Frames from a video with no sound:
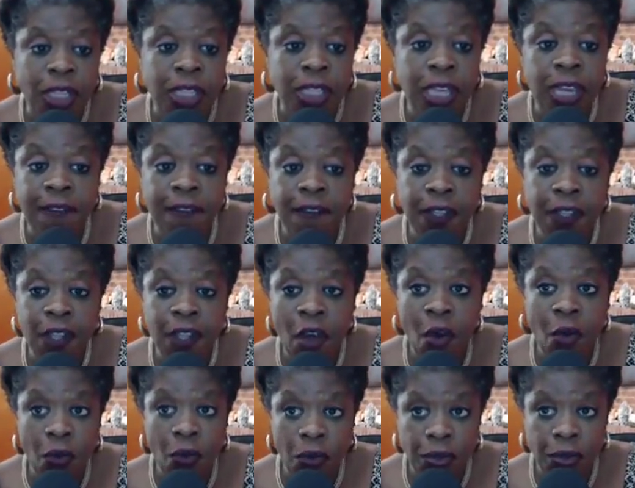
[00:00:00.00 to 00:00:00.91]
even
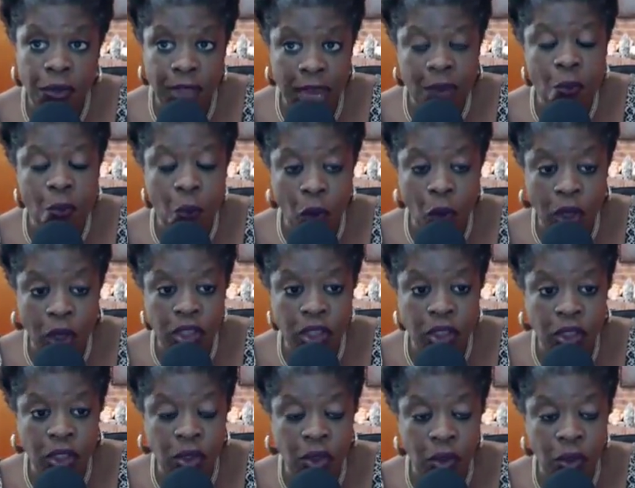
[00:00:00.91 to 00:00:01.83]
though they want
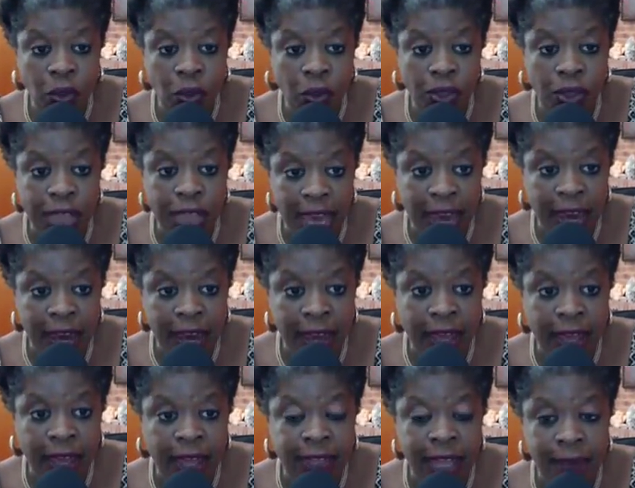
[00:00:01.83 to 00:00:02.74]
you there
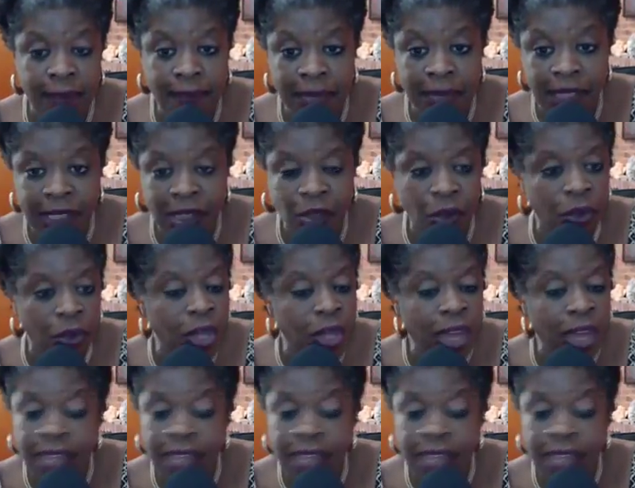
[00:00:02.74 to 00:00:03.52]
and they miss you,